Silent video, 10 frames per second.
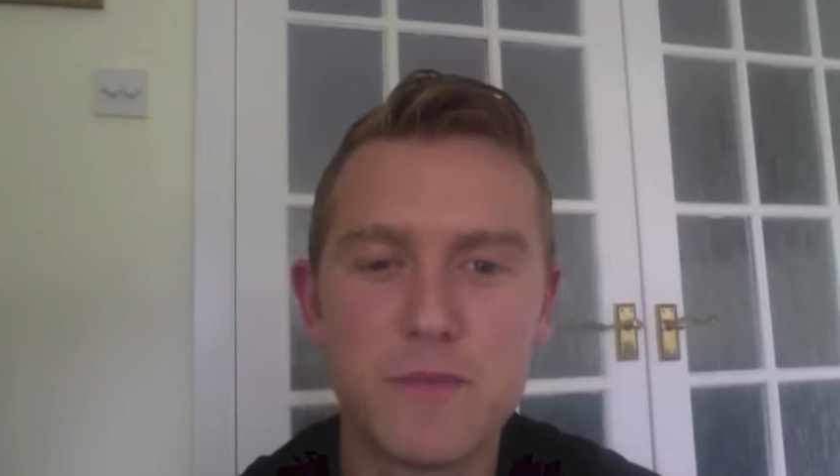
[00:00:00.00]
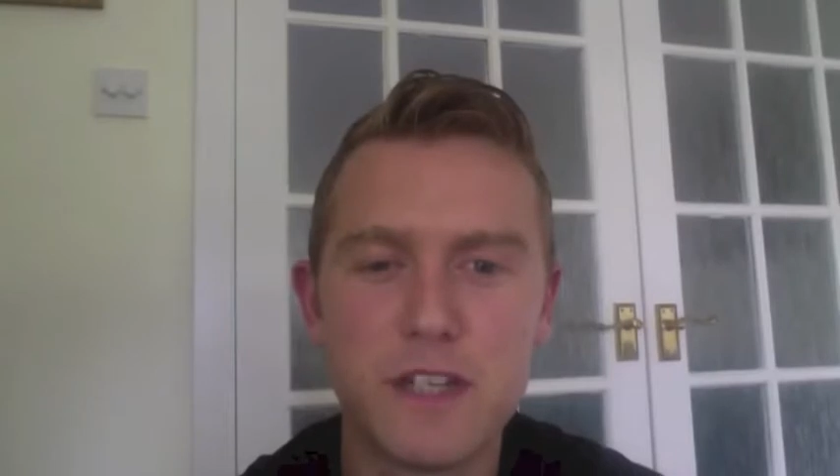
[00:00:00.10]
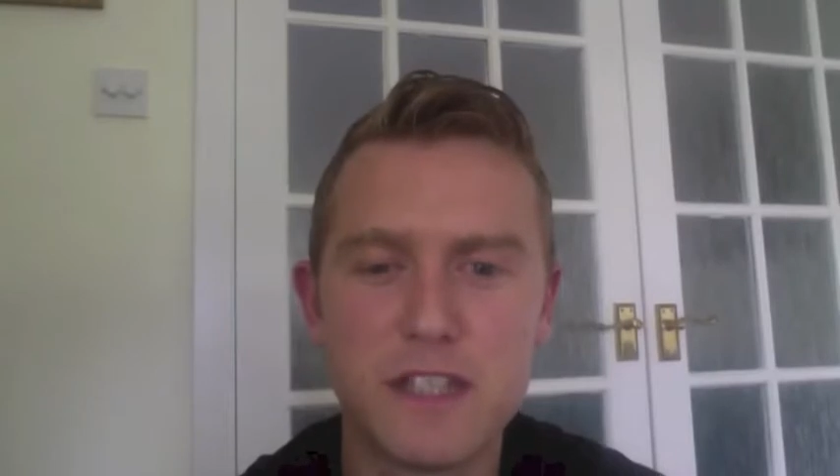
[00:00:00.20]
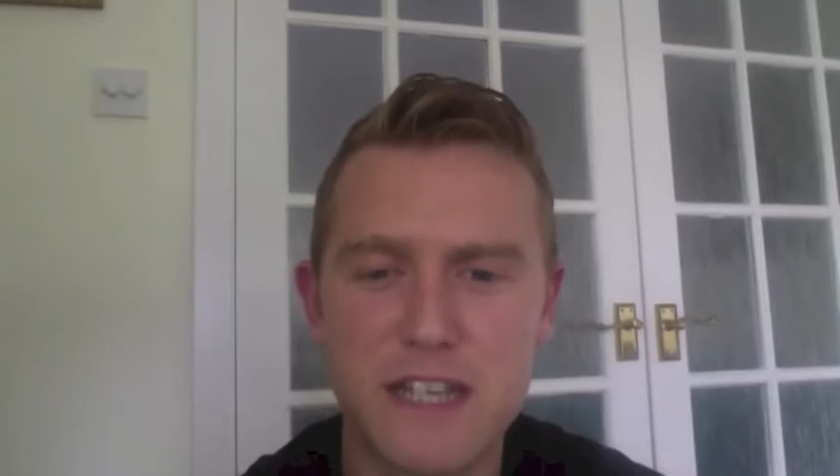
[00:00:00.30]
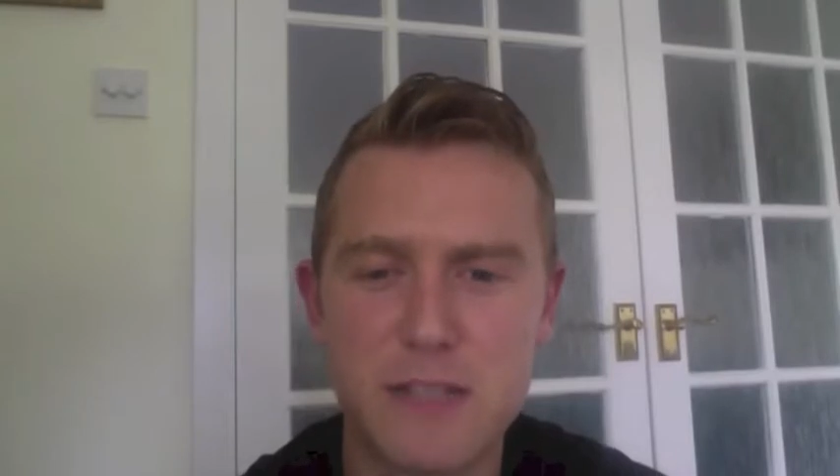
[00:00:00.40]

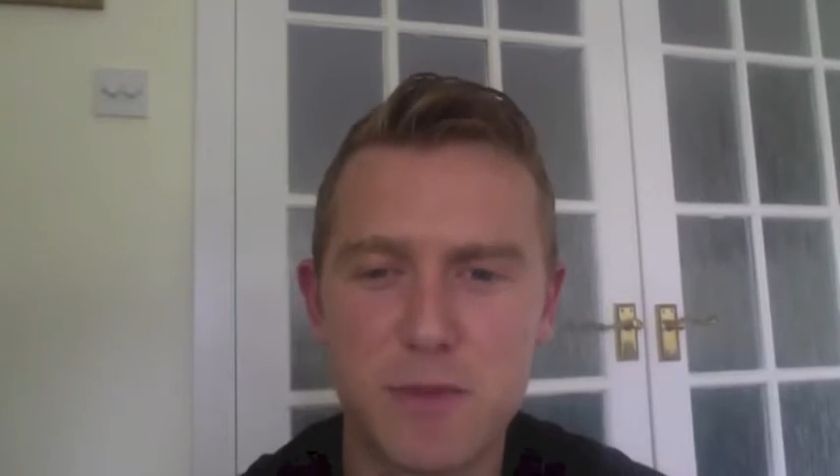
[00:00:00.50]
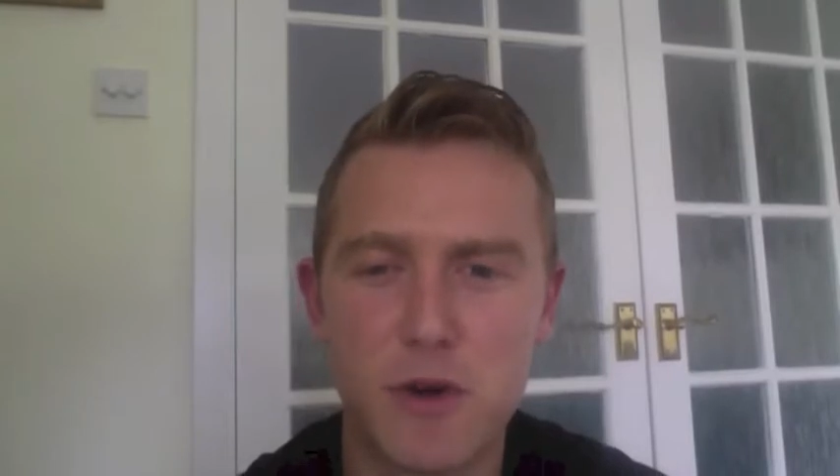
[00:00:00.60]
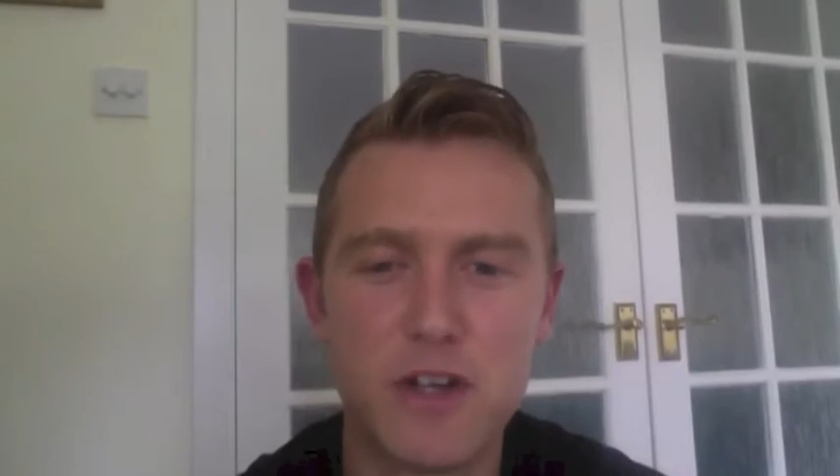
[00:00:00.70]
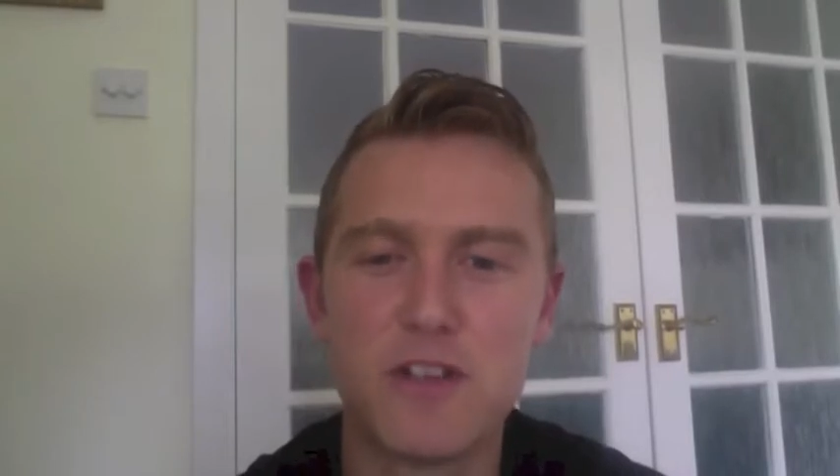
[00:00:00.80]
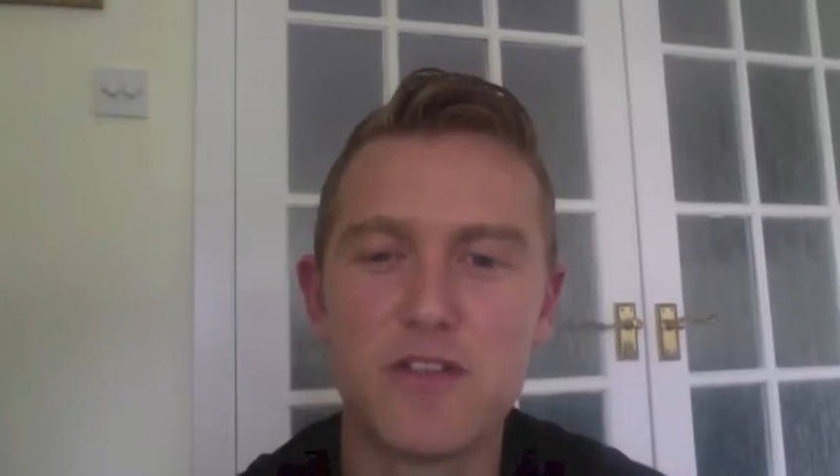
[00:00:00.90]
its
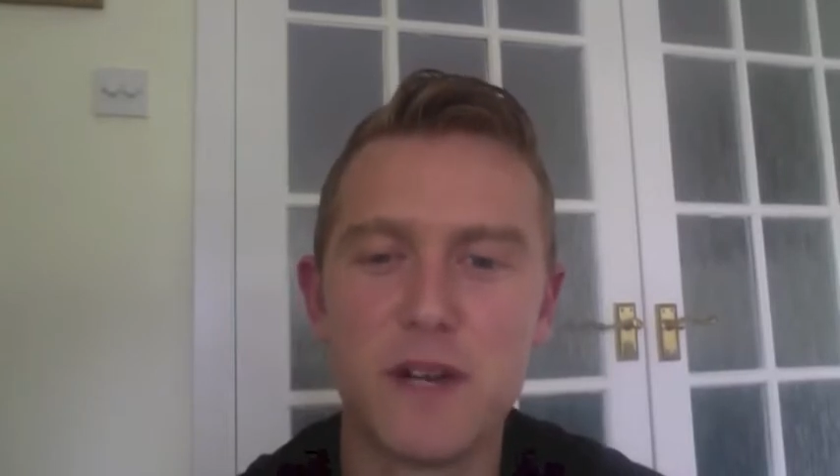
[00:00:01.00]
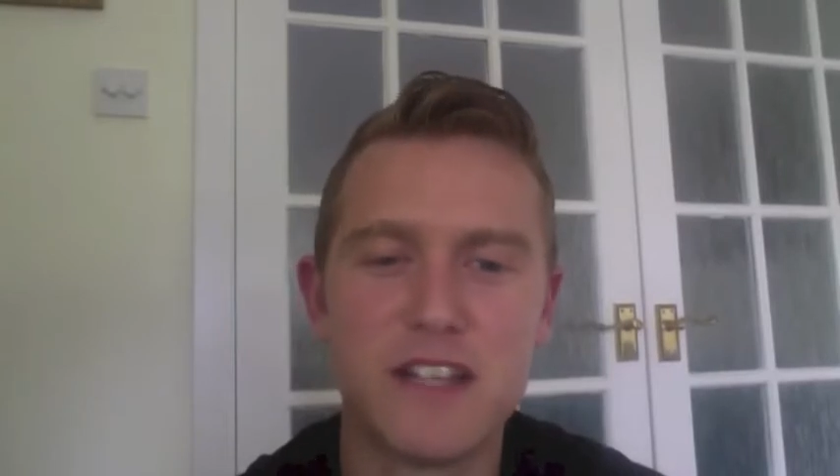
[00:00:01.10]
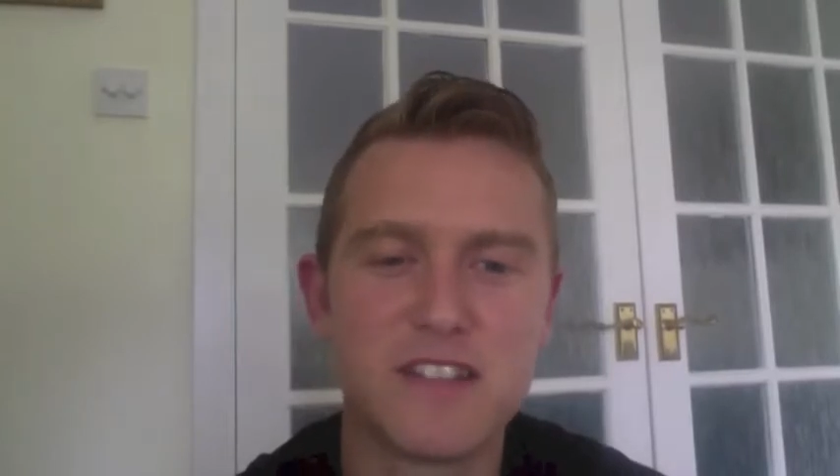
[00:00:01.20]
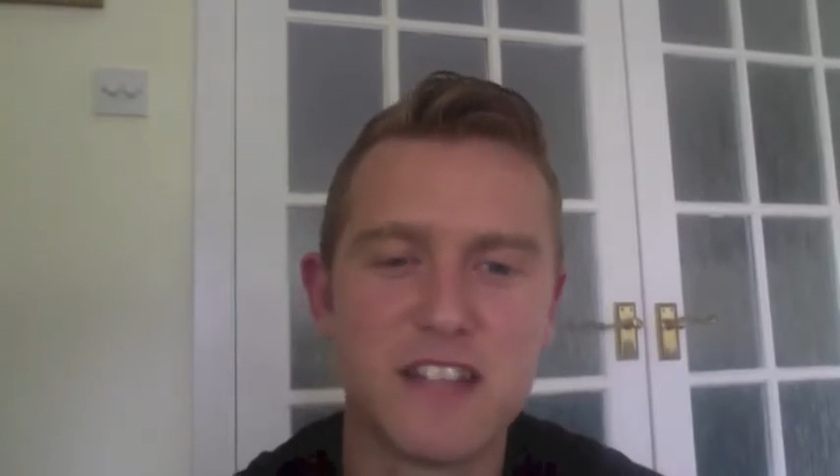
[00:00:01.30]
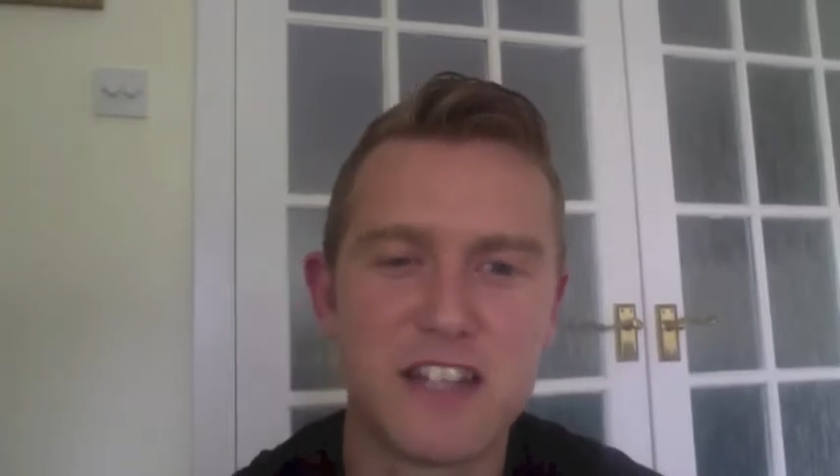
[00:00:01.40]
point of where
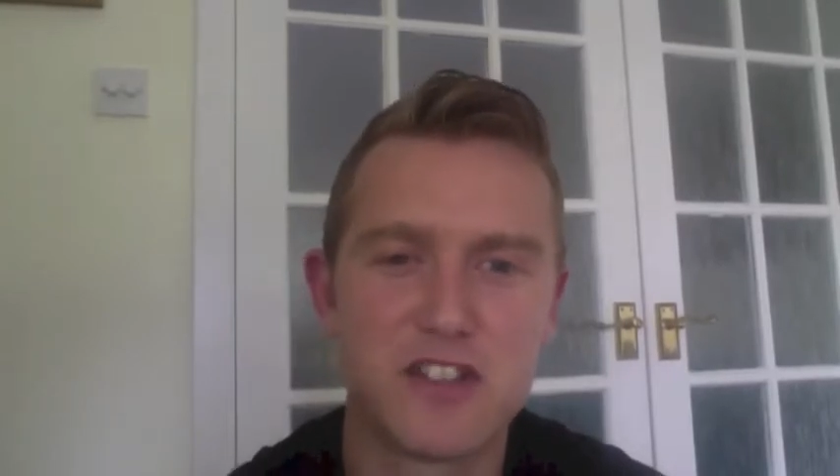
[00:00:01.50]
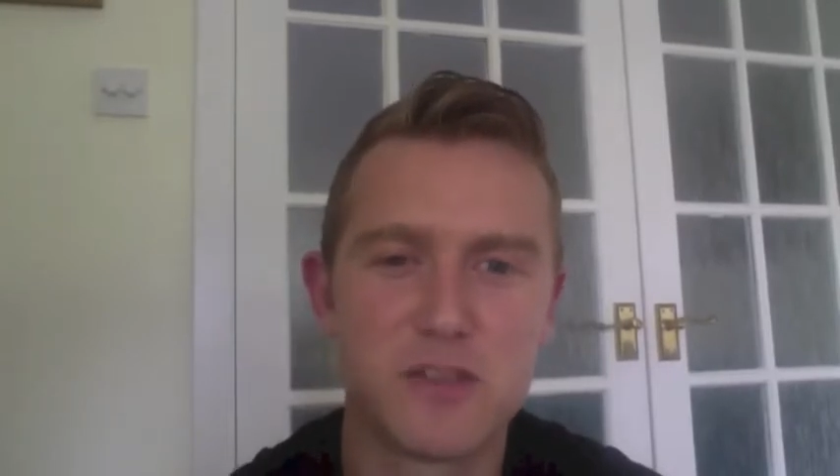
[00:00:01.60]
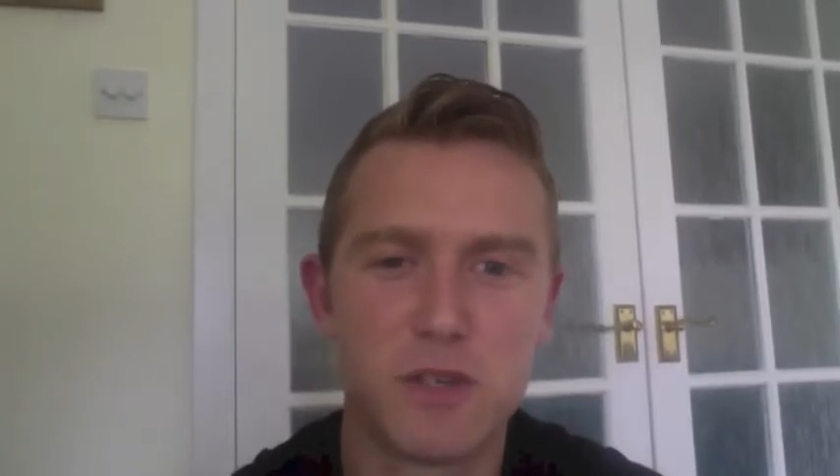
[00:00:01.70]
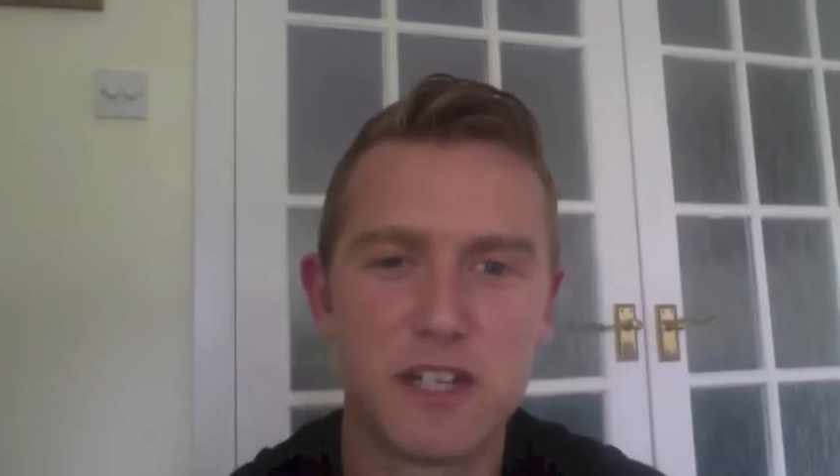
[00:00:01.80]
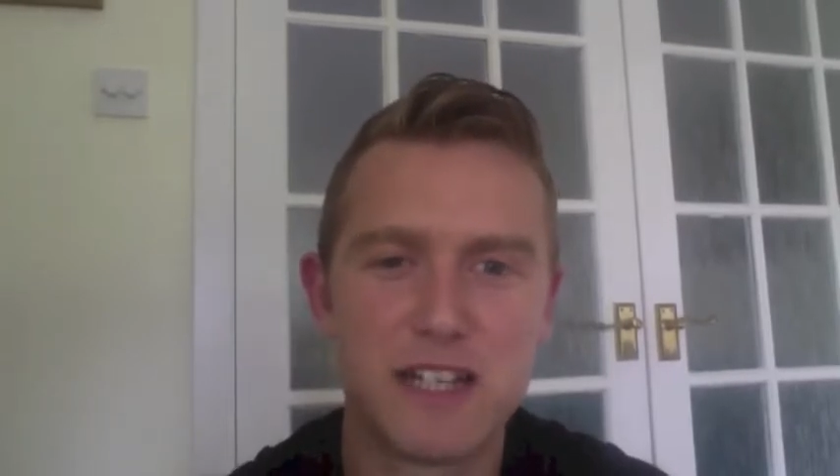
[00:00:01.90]
it's
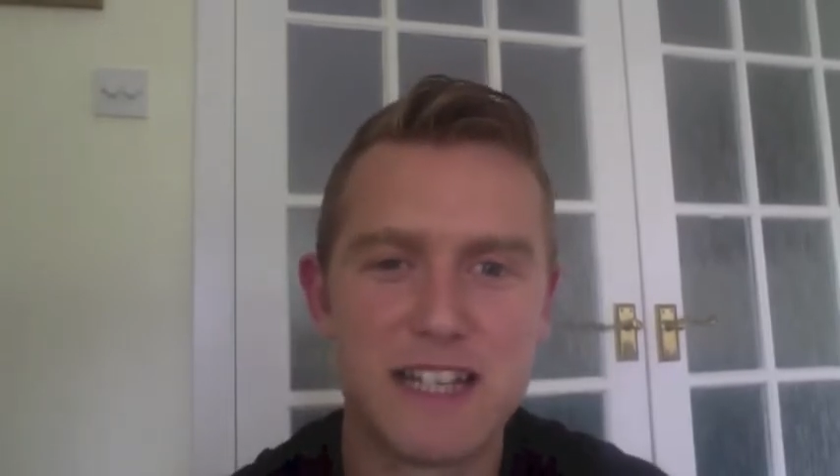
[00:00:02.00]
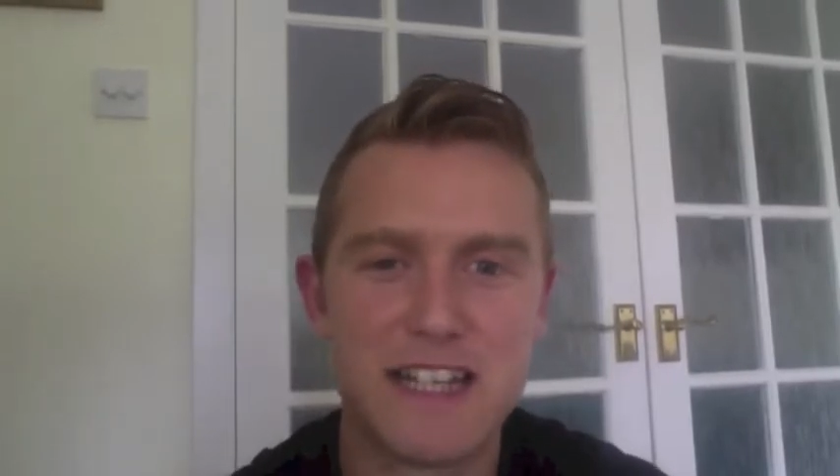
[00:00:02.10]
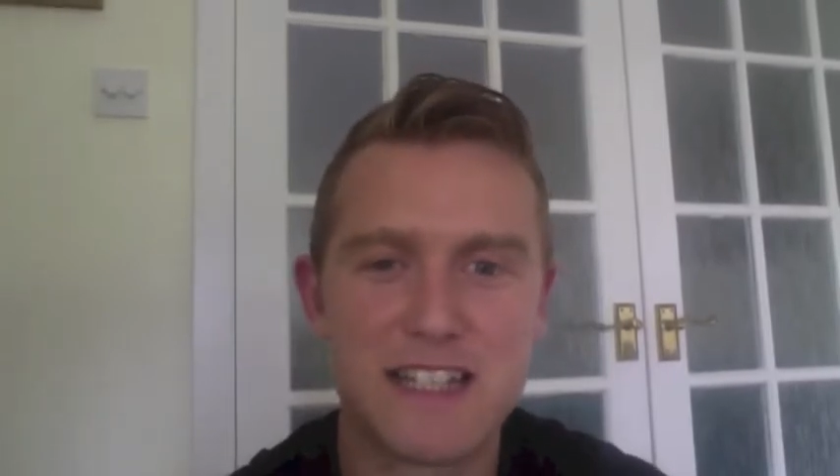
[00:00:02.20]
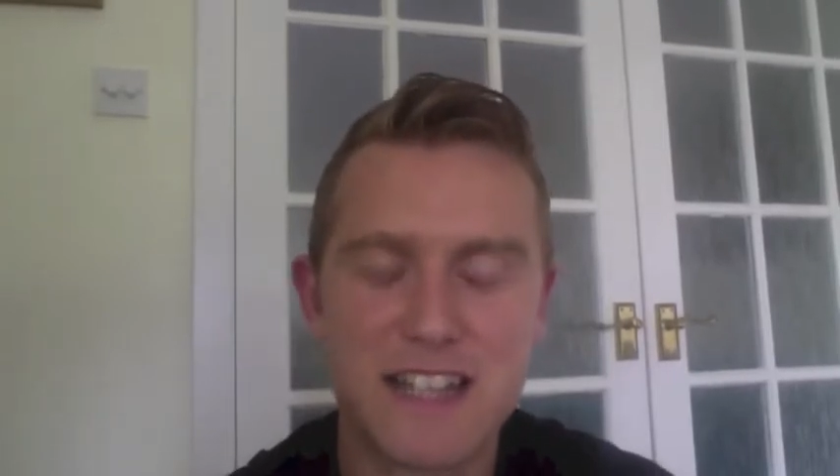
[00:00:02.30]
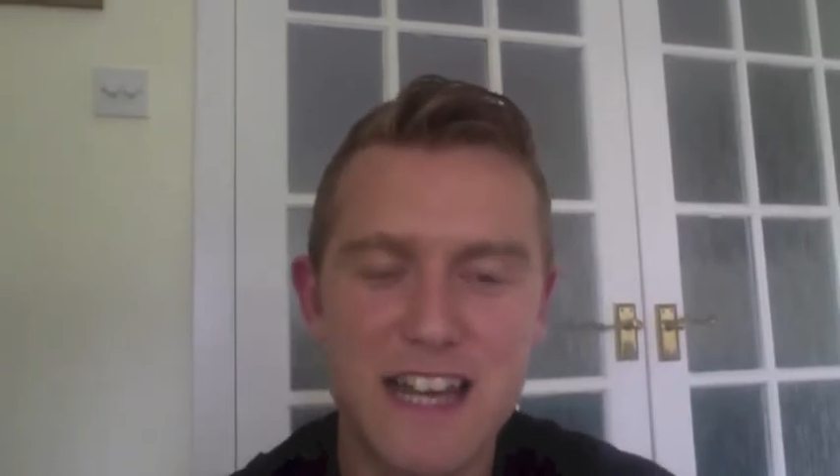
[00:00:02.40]
just what
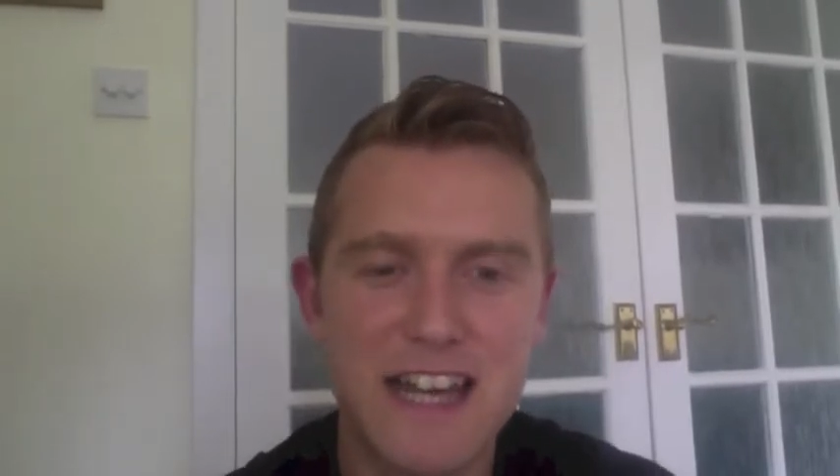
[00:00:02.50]
it